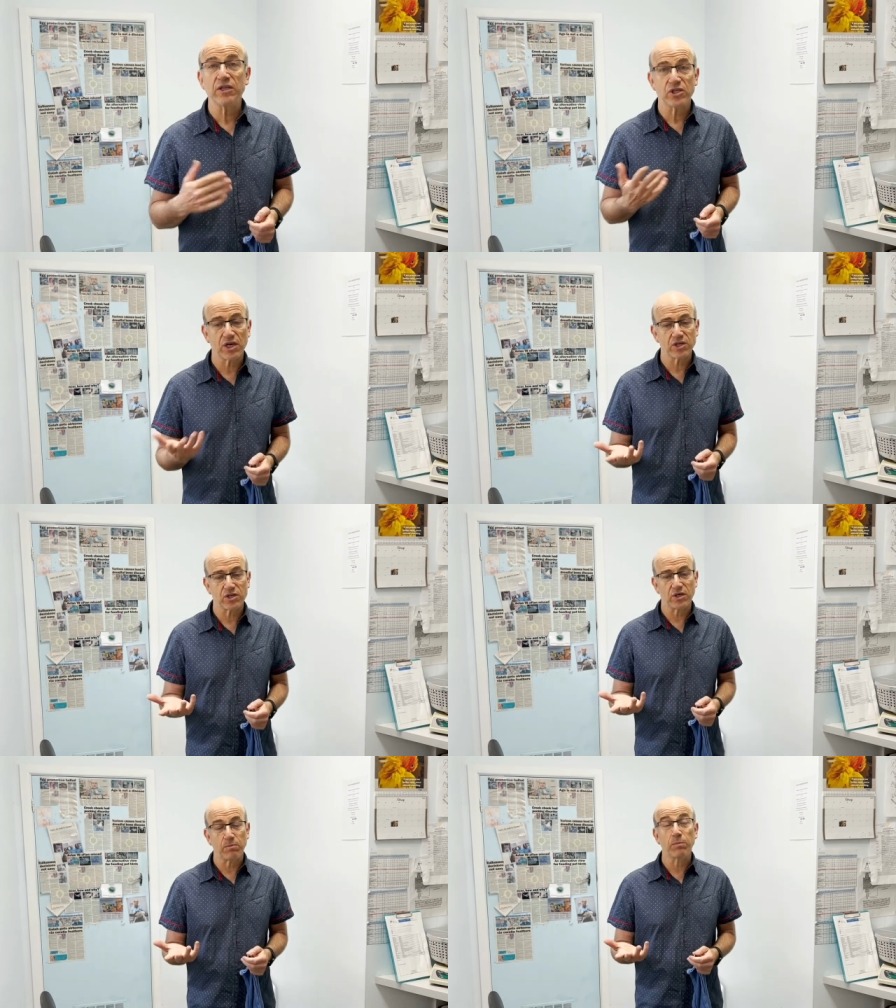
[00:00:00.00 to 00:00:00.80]

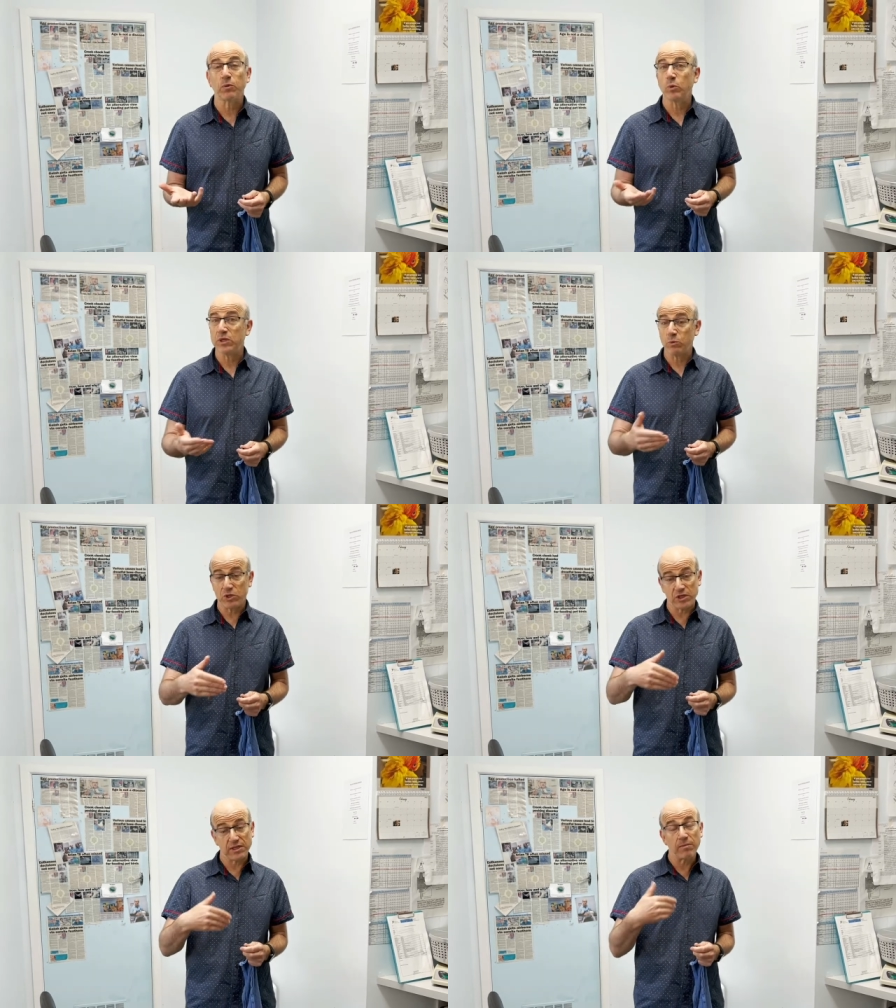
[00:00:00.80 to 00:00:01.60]
injection, but we, which
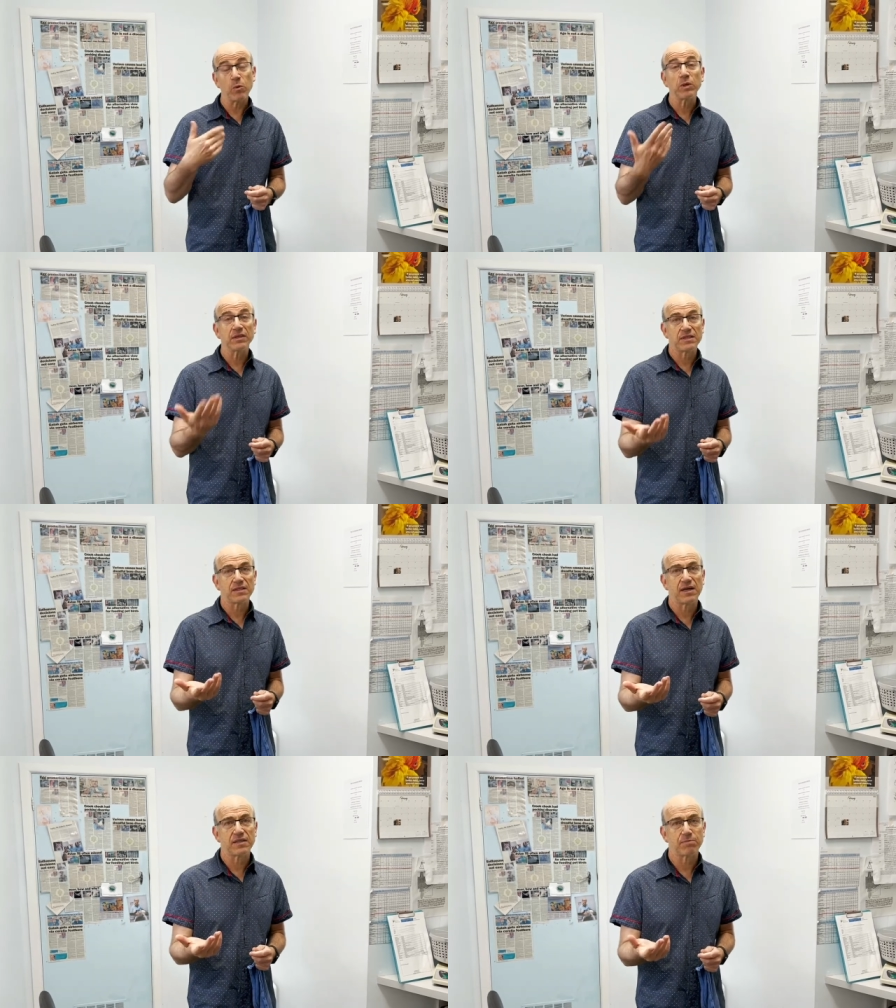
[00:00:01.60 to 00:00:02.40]
is something we'll
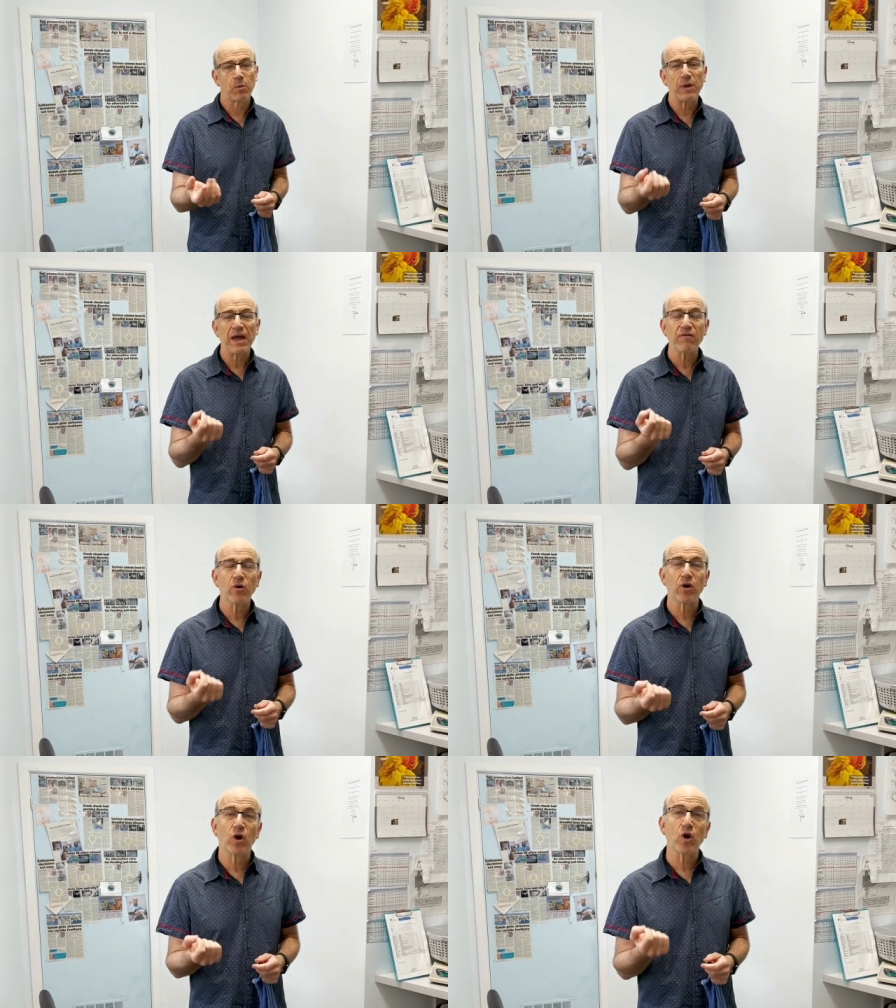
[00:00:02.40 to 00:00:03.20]
discuss, but we have
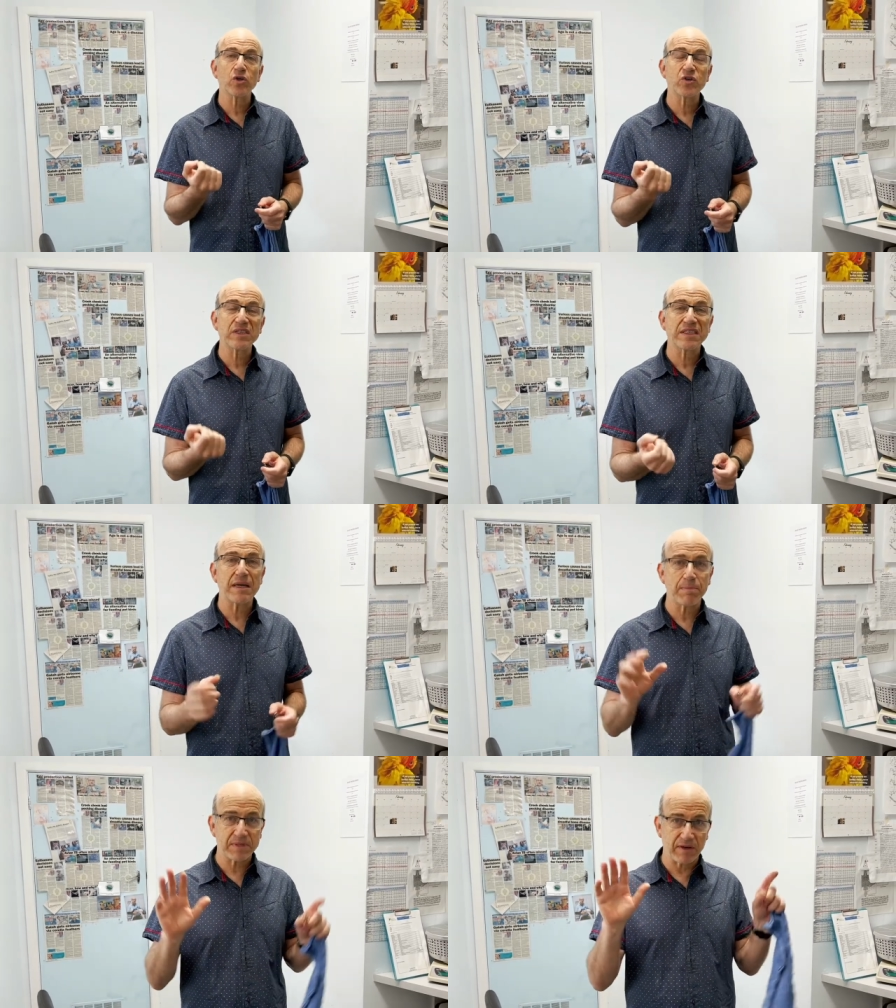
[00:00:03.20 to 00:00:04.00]
got a
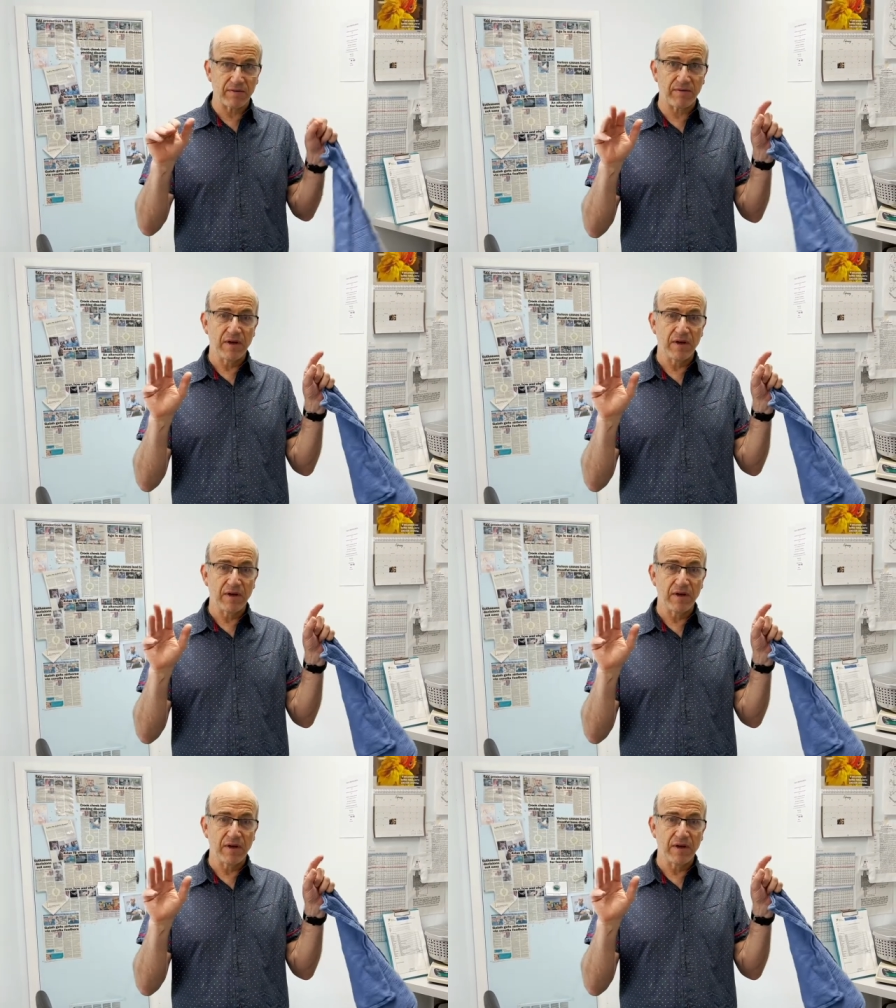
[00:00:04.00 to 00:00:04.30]
contraceptive.